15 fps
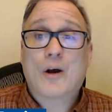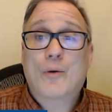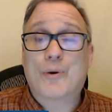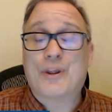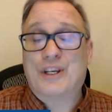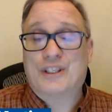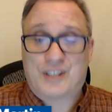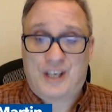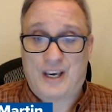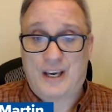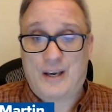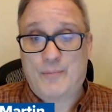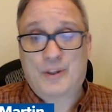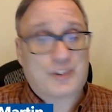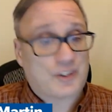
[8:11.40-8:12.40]
with a
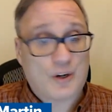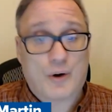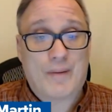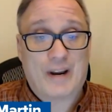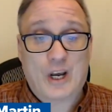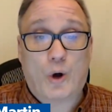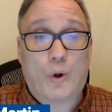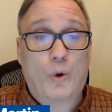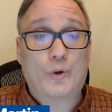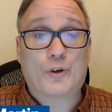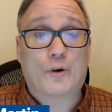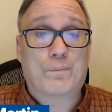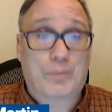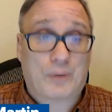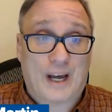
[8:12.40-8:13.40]
team with so many
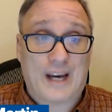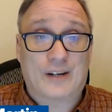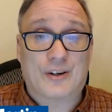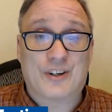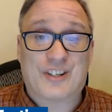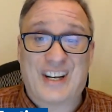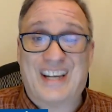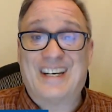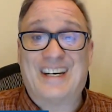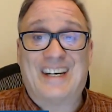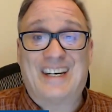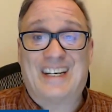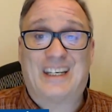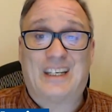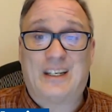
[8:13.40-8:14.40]
older players in
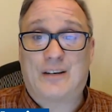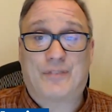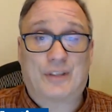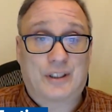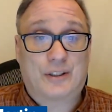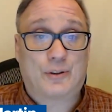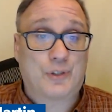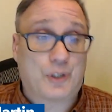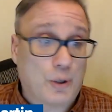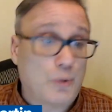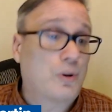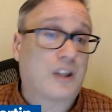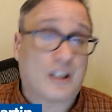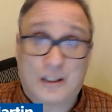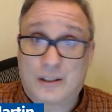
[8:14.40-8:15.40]
need of a little
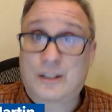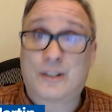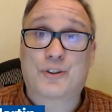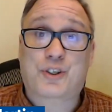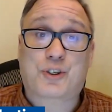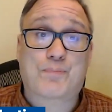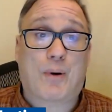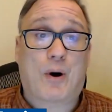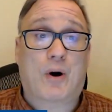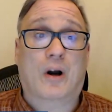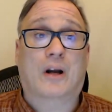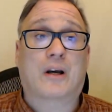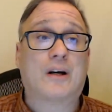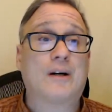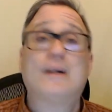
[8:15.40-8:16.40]
youth and a little
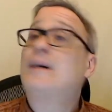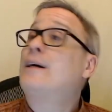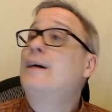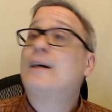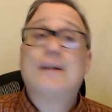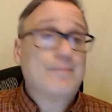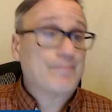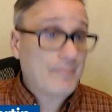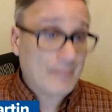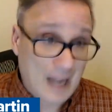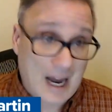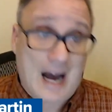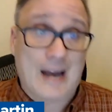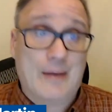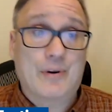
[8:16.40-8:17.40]
spark,
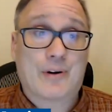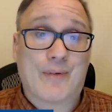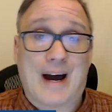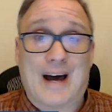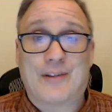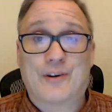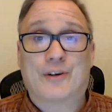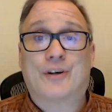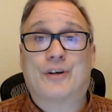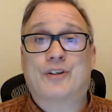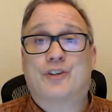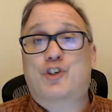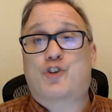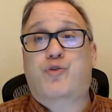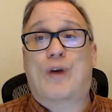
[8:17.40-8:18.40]
I would rather
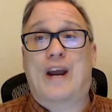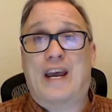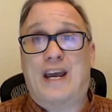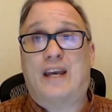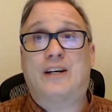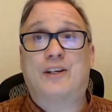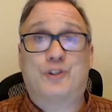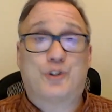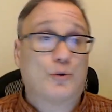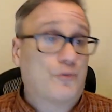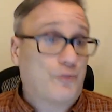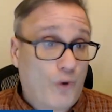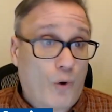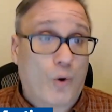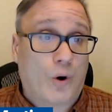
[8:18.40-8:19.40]
trade
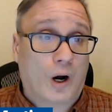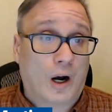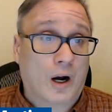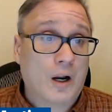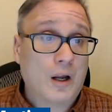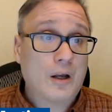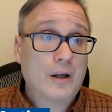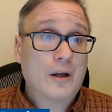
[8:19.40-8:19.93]
Dufour